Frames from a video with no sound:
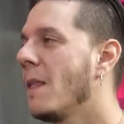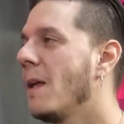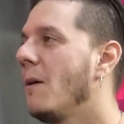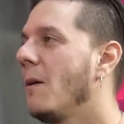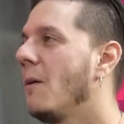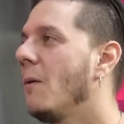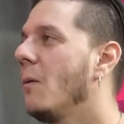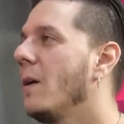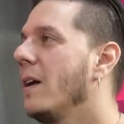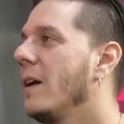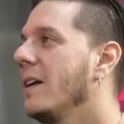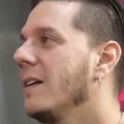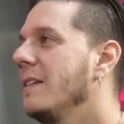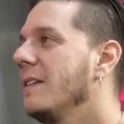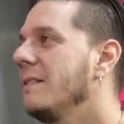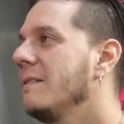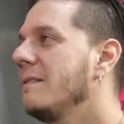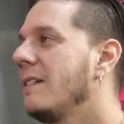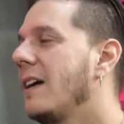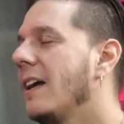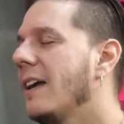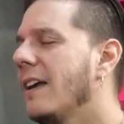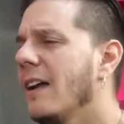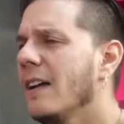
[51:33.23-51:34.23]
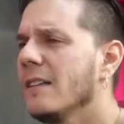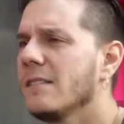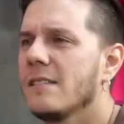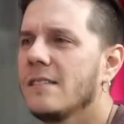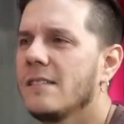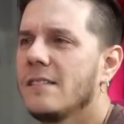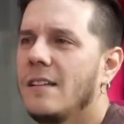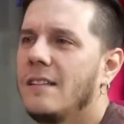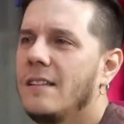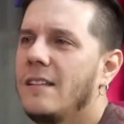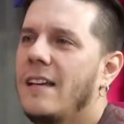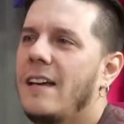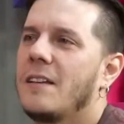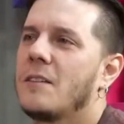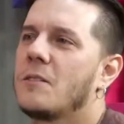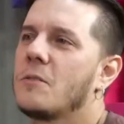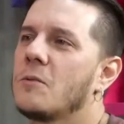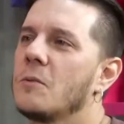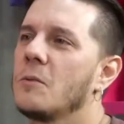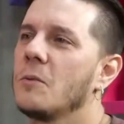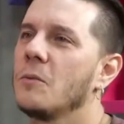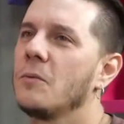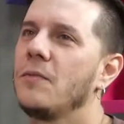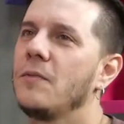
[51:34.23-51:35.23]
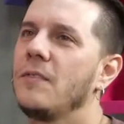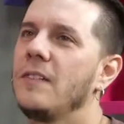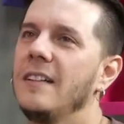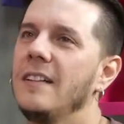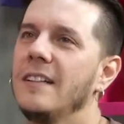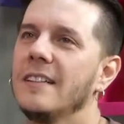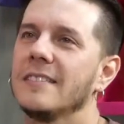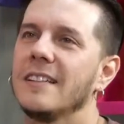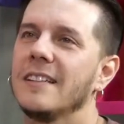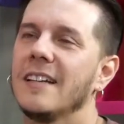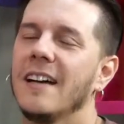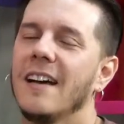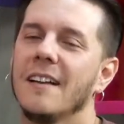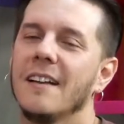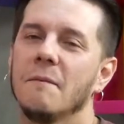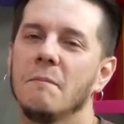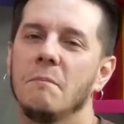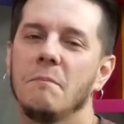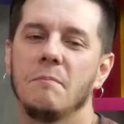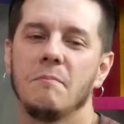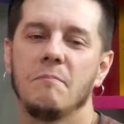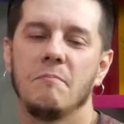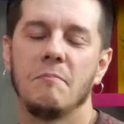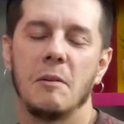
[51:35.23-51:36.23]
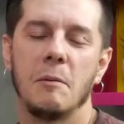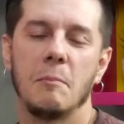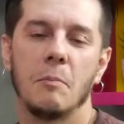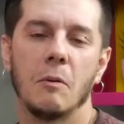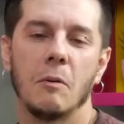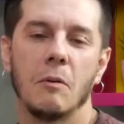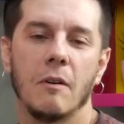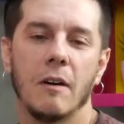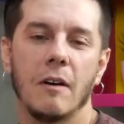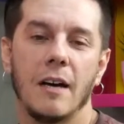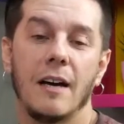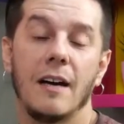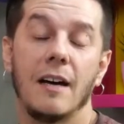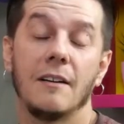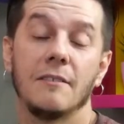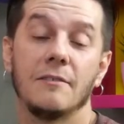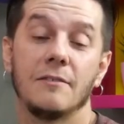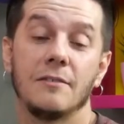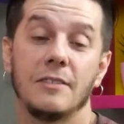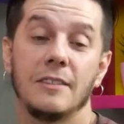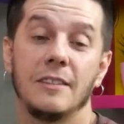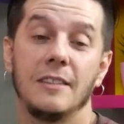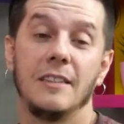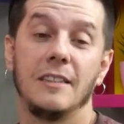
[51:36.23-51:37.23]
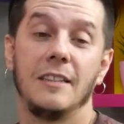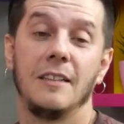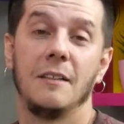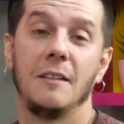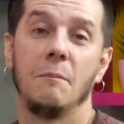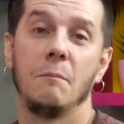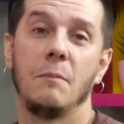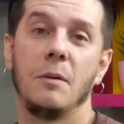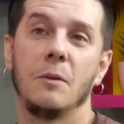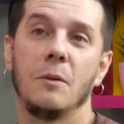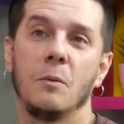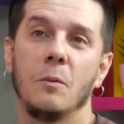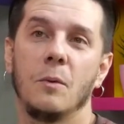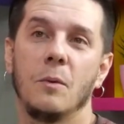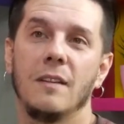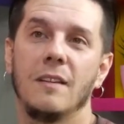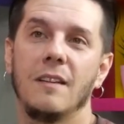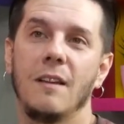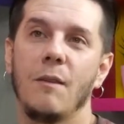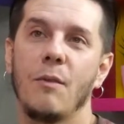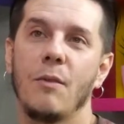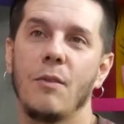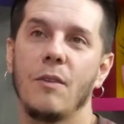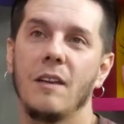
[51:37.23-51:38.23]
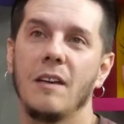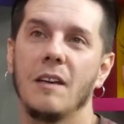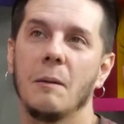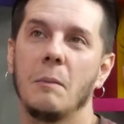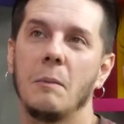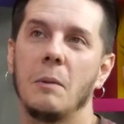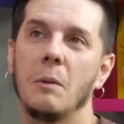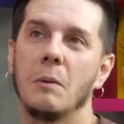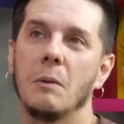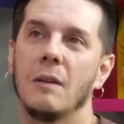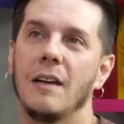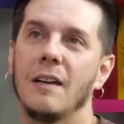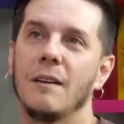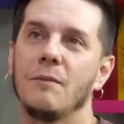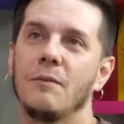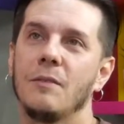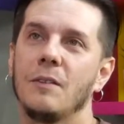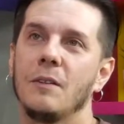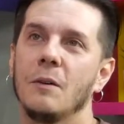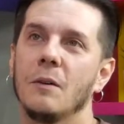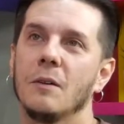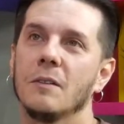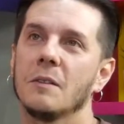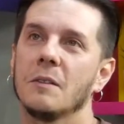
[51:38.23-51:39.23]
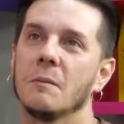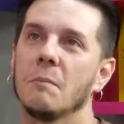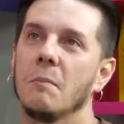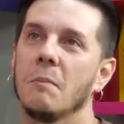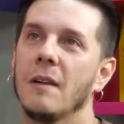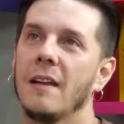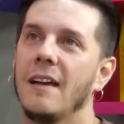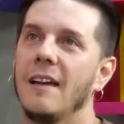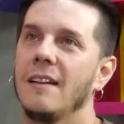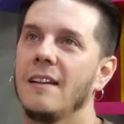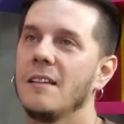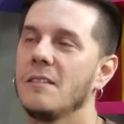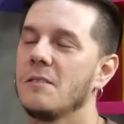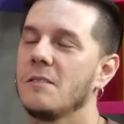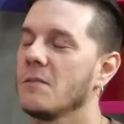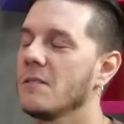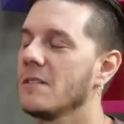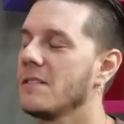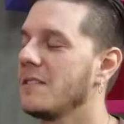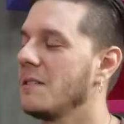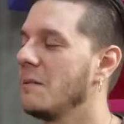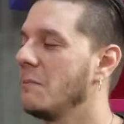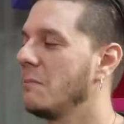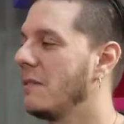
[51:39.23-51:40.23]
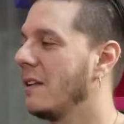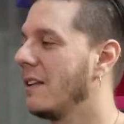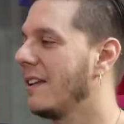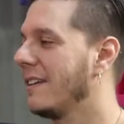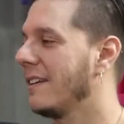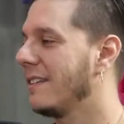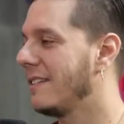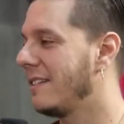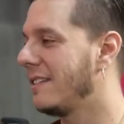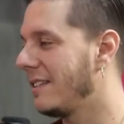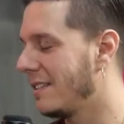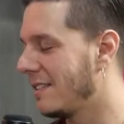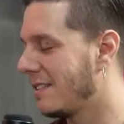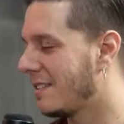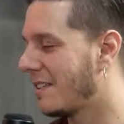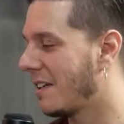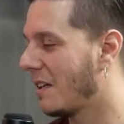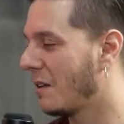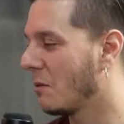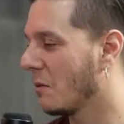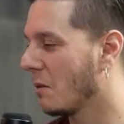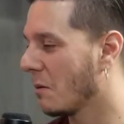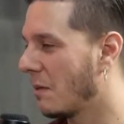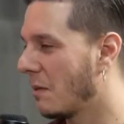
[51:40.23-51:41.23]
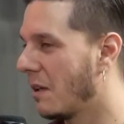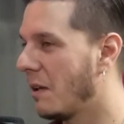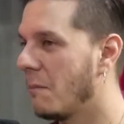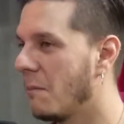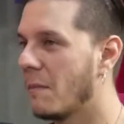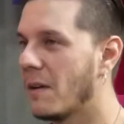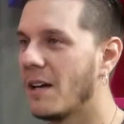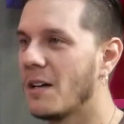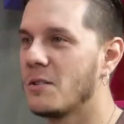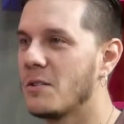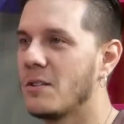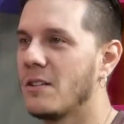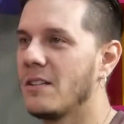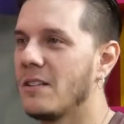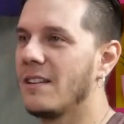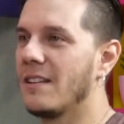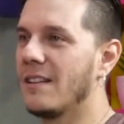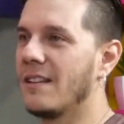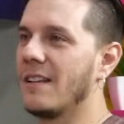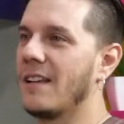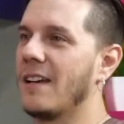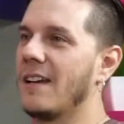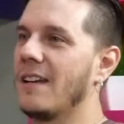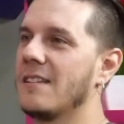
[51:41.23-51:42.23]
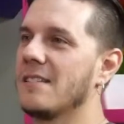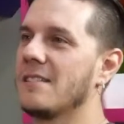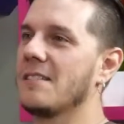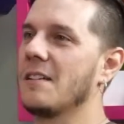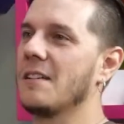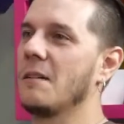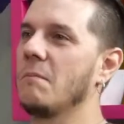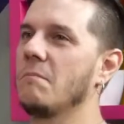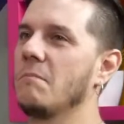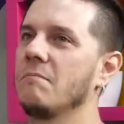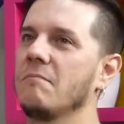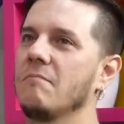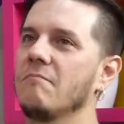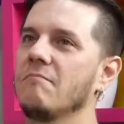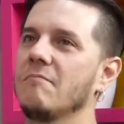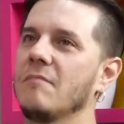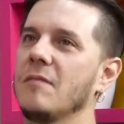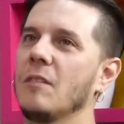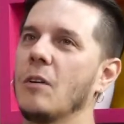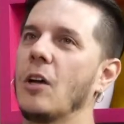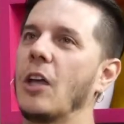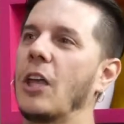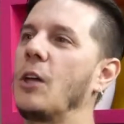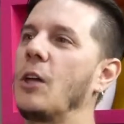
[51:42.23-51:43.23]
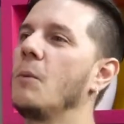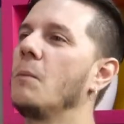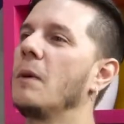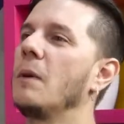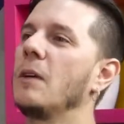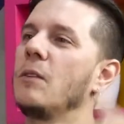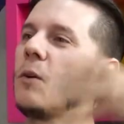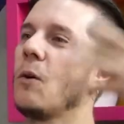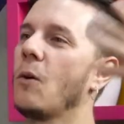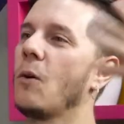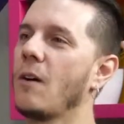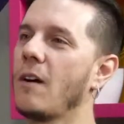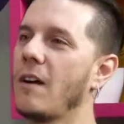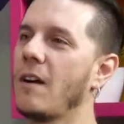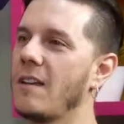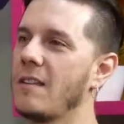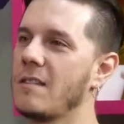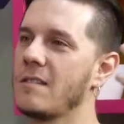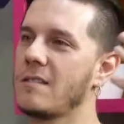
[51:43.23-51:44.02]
When I guess it's a natural fear that people have, but when they think about life in other planets or something like this, they normally imagine like some humanoid